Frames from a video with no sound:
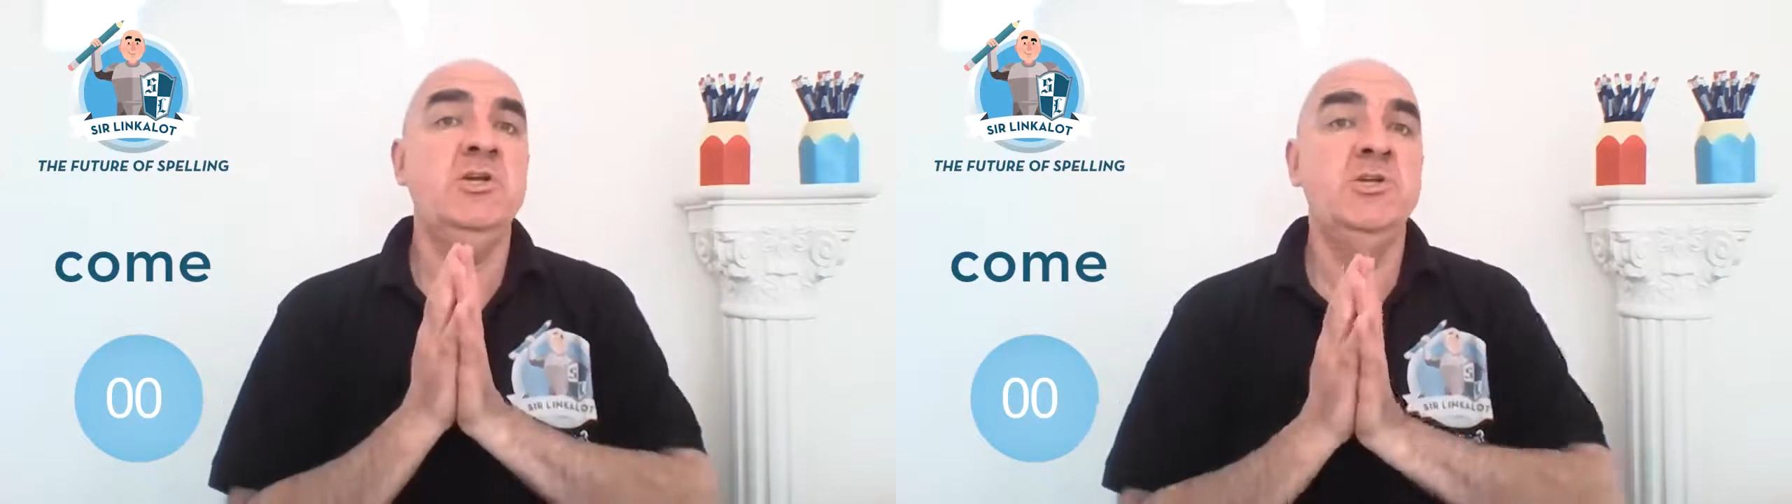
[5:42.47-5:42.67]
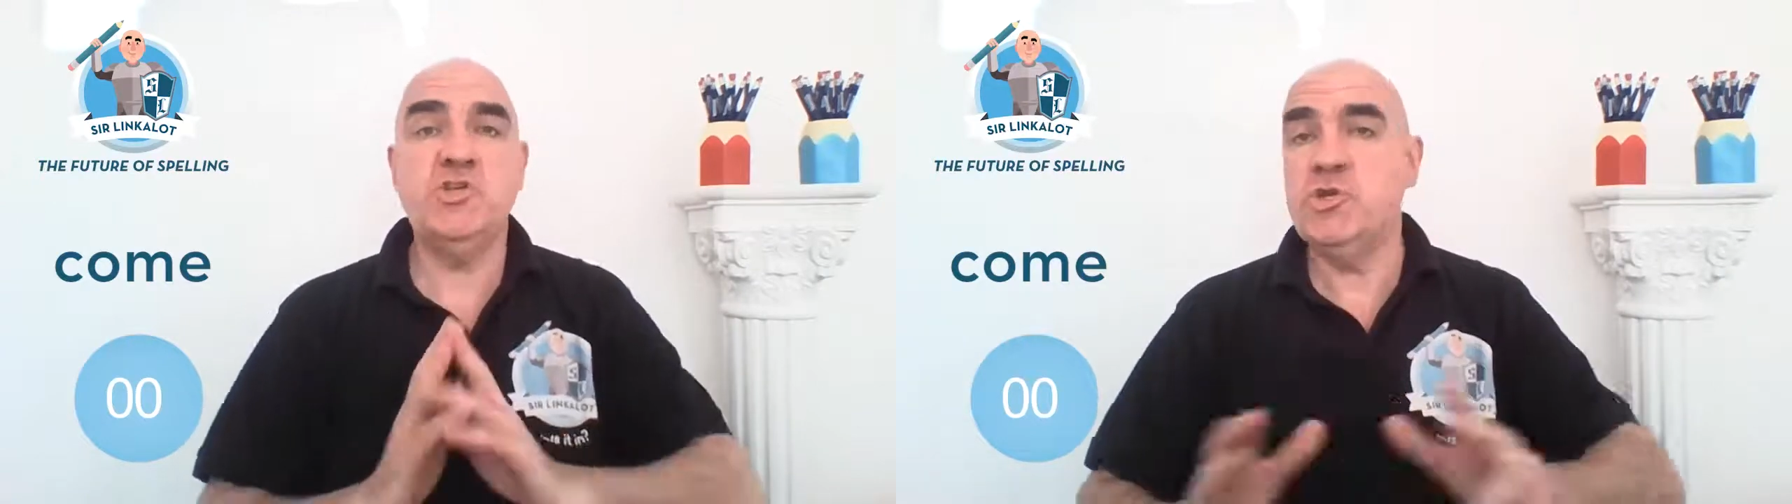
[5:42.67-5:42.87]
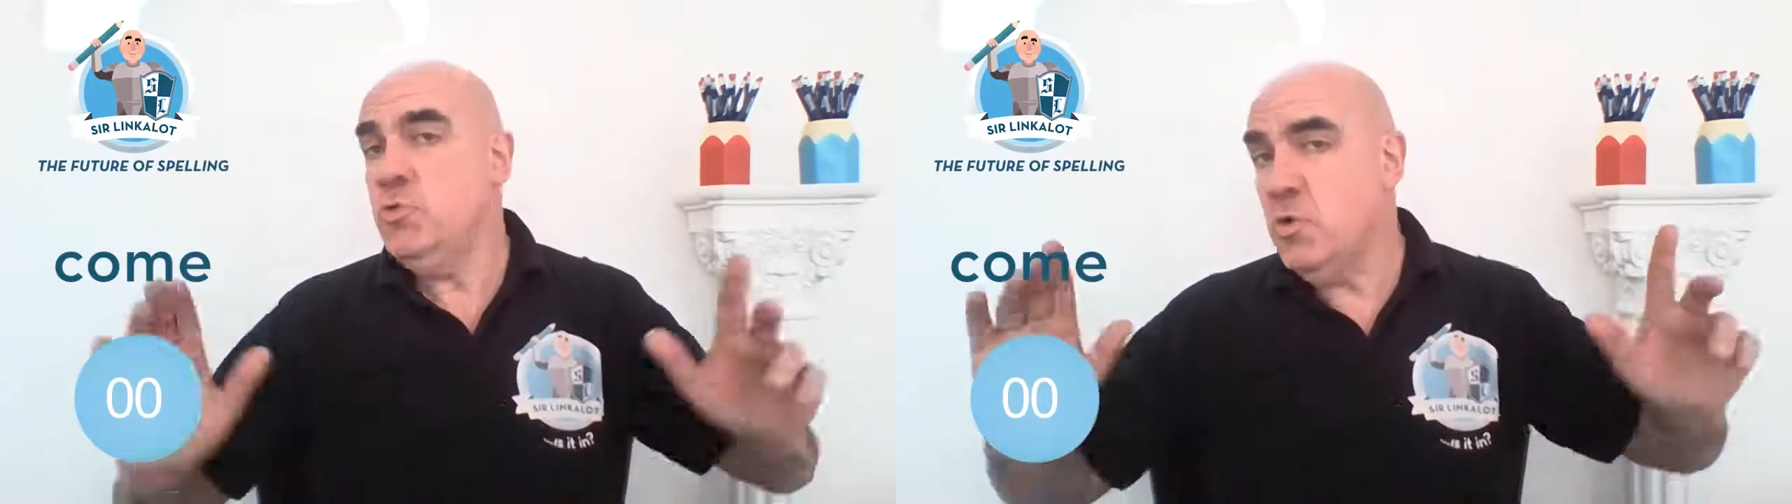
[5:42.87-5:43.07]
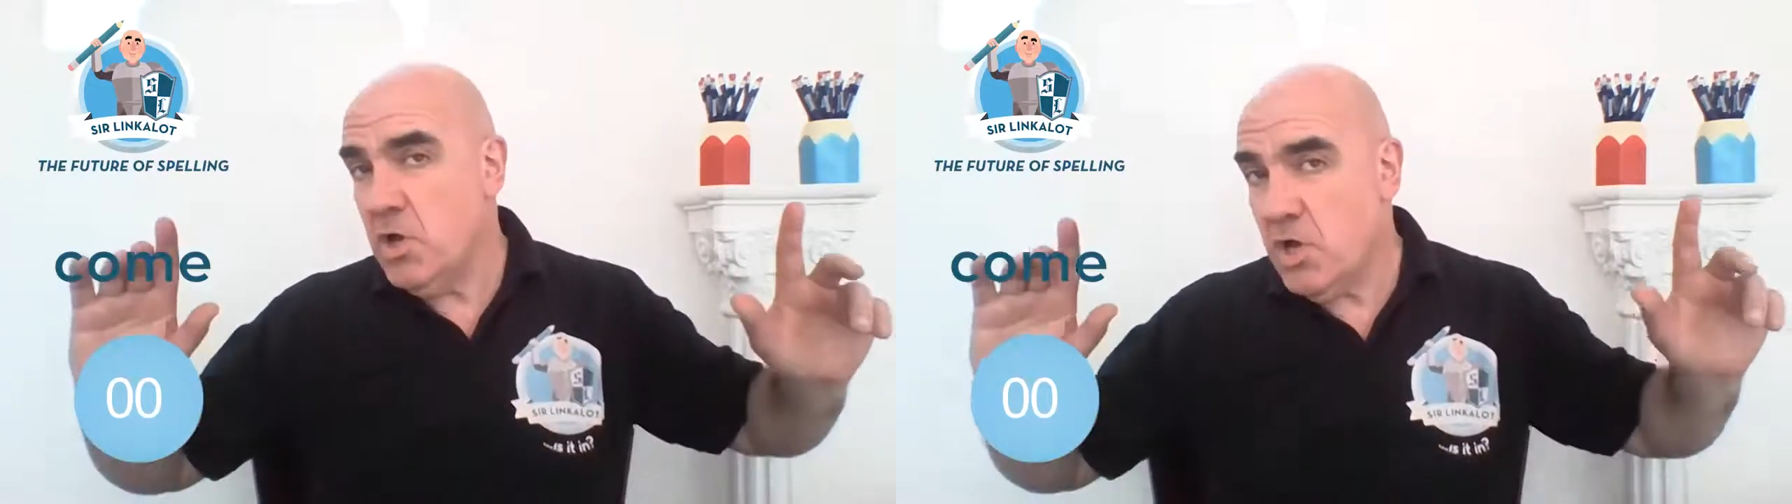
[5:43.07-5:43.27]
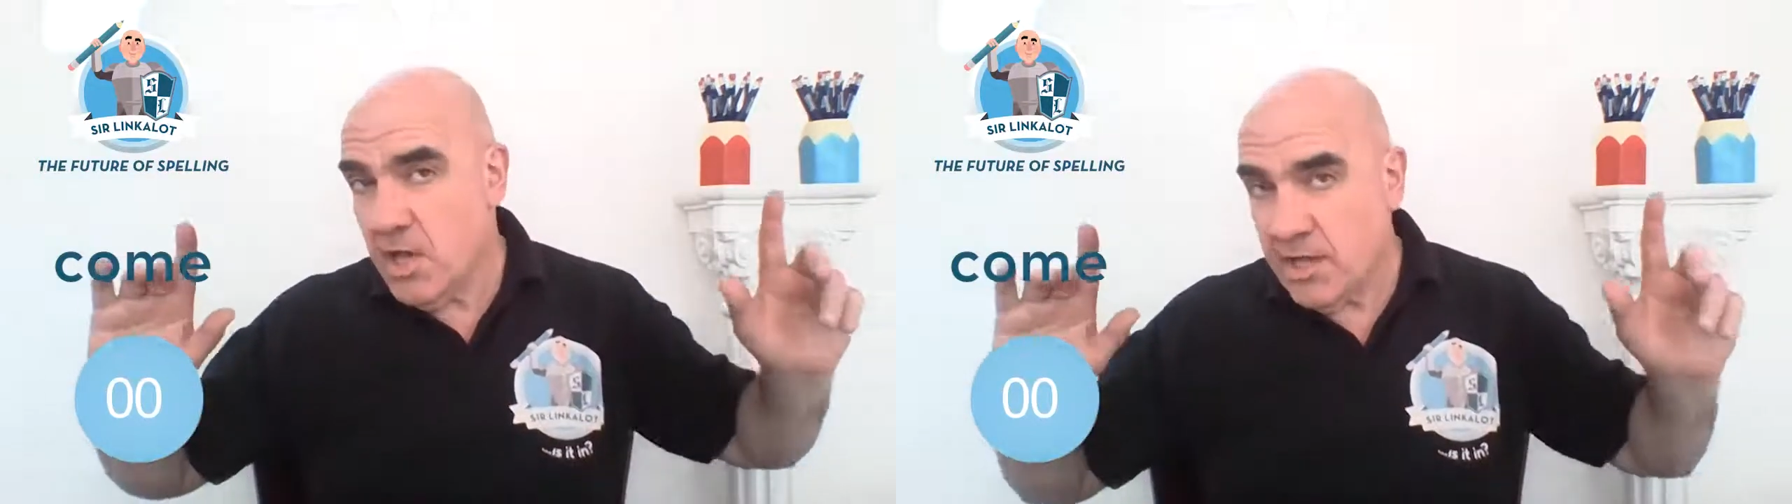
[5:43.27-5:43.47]
Did you
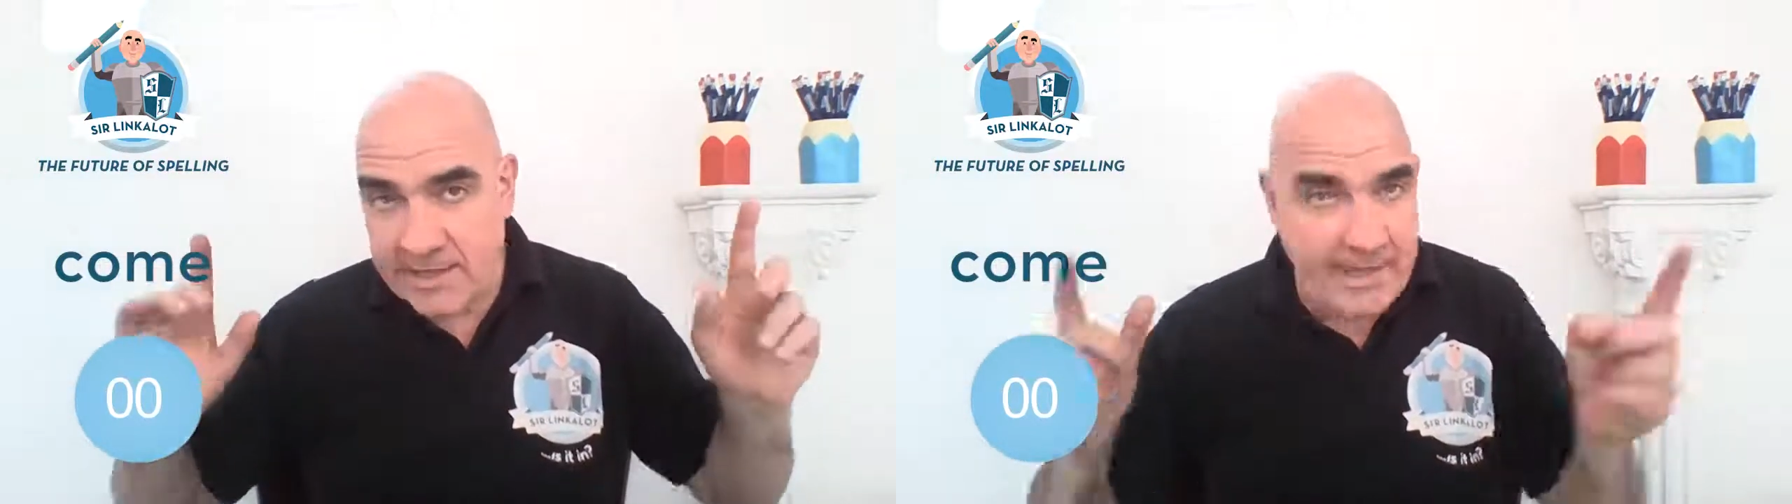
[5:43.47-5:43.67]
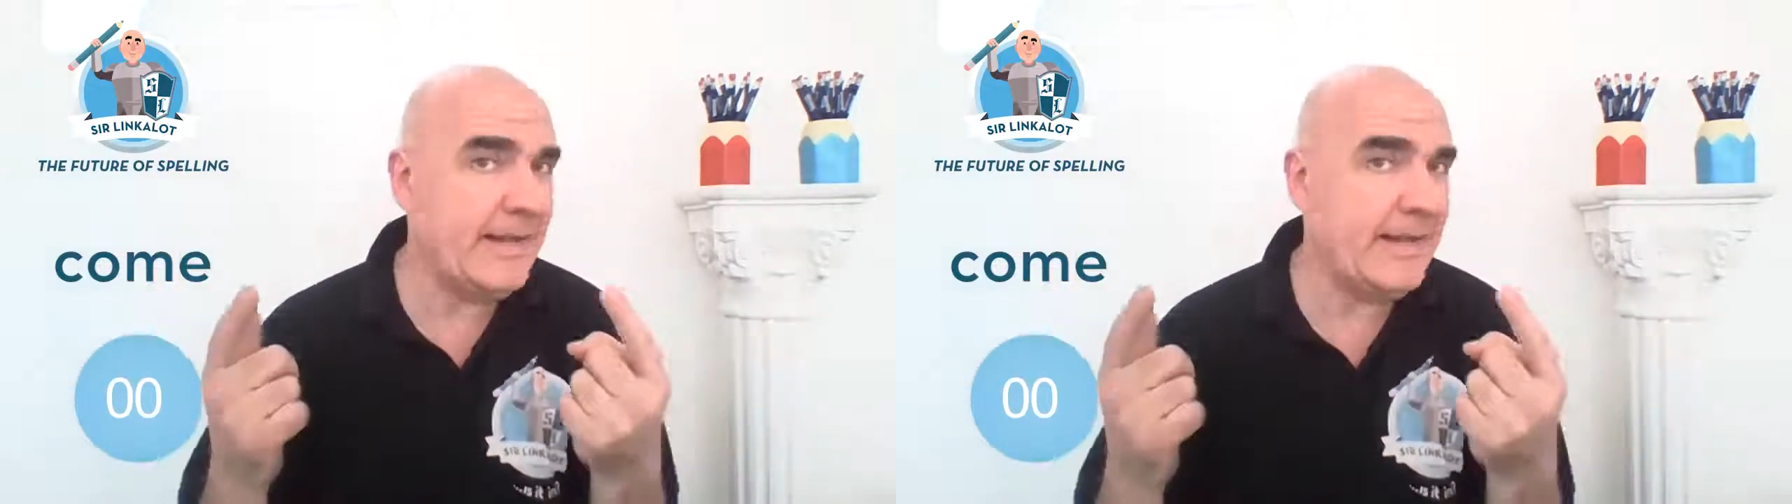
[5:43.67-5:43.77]
get